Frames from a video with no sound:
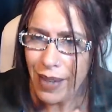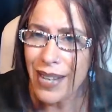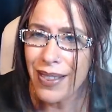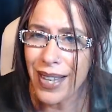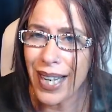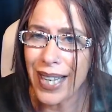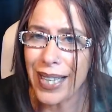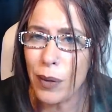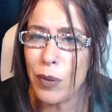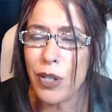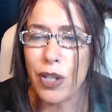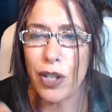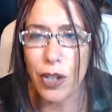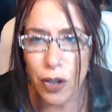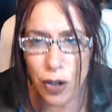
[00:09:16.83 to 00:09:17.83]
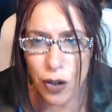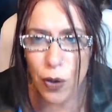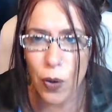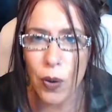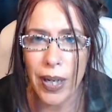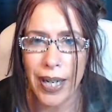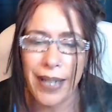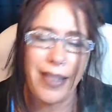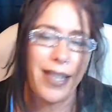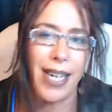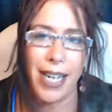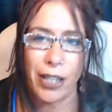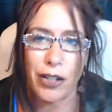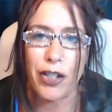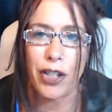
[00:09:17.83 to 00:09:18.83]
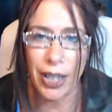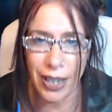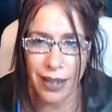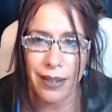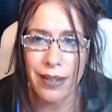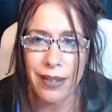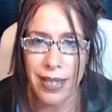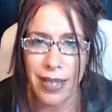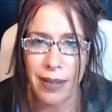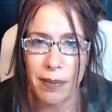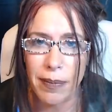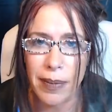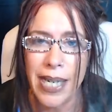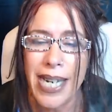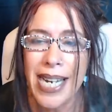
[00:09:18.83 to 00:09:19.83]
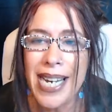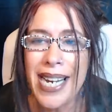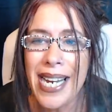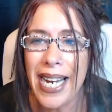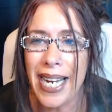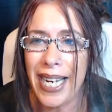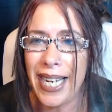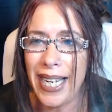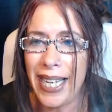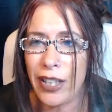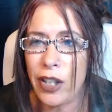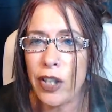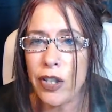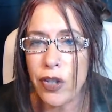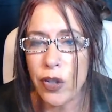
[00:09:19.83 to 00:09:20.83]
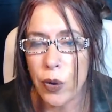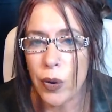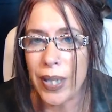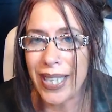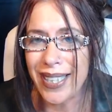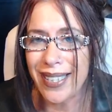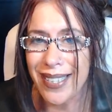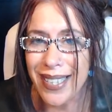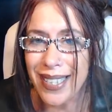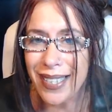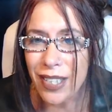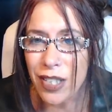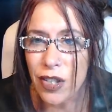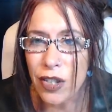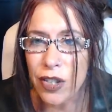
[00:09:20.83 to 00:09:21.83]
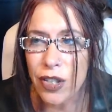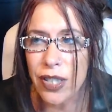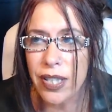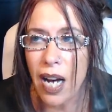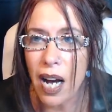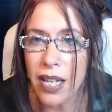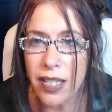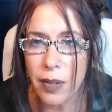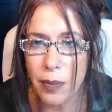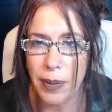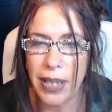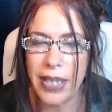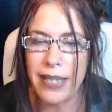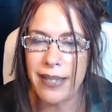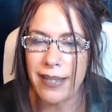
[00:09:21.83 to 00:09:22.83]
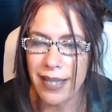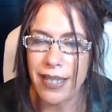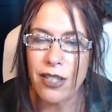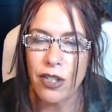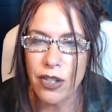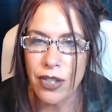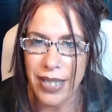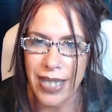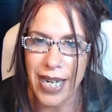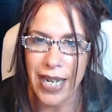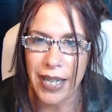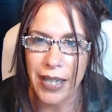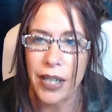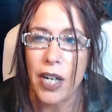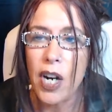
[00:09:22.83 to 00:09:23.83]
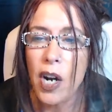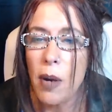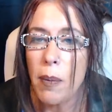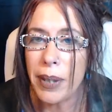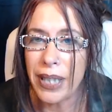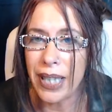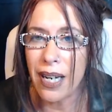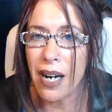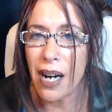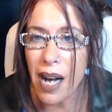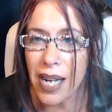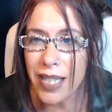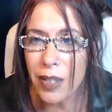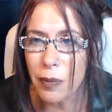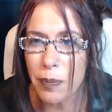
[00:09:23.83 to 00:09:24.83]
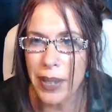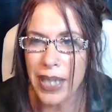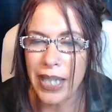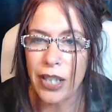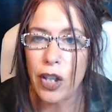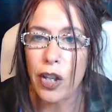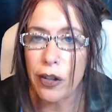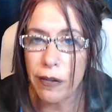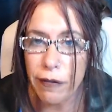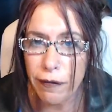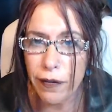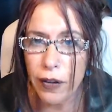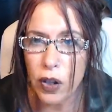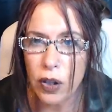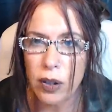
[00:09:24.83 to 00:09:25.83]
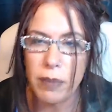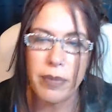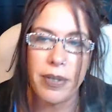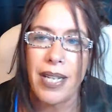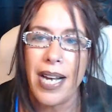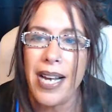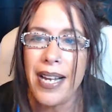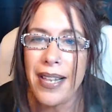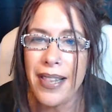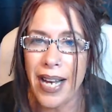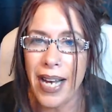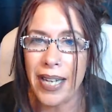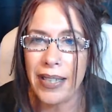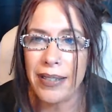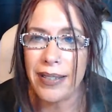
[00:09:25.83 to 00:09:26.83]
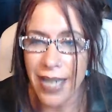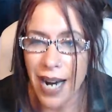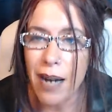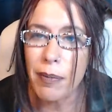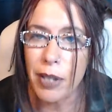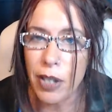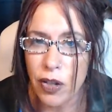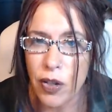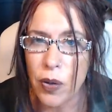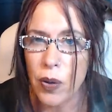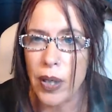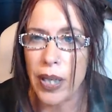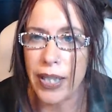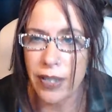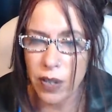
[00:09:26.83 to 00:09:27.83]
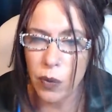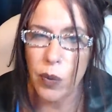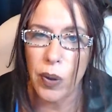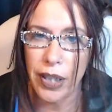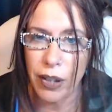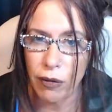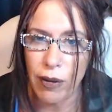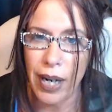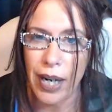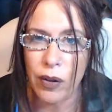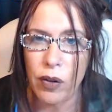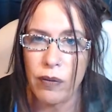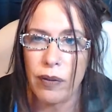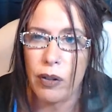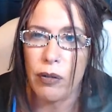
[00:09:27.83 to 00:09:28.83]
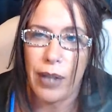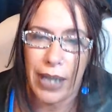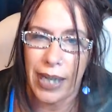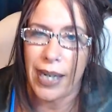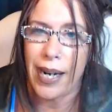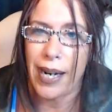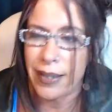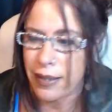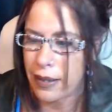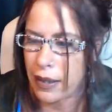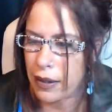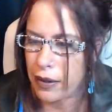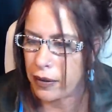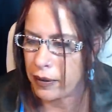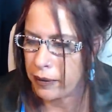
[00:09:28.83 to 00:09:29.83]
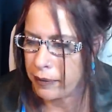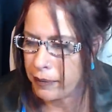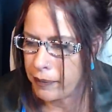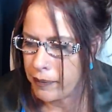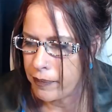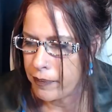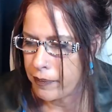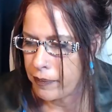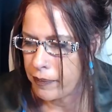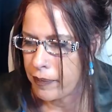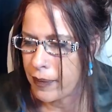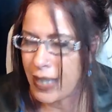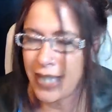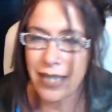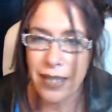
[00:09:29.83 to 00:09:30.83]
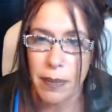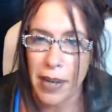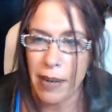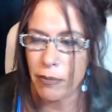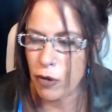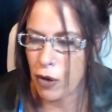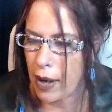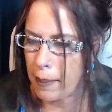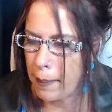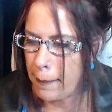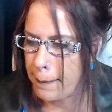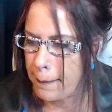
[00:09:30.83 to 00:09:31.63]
that it was Kocourek that actually killed him. And Kocourek's sister's husband, his sister's dead, but the husband confirms that Tom Kocourek is the one that ran over Ricky Hochstetler. That's the bomb drop.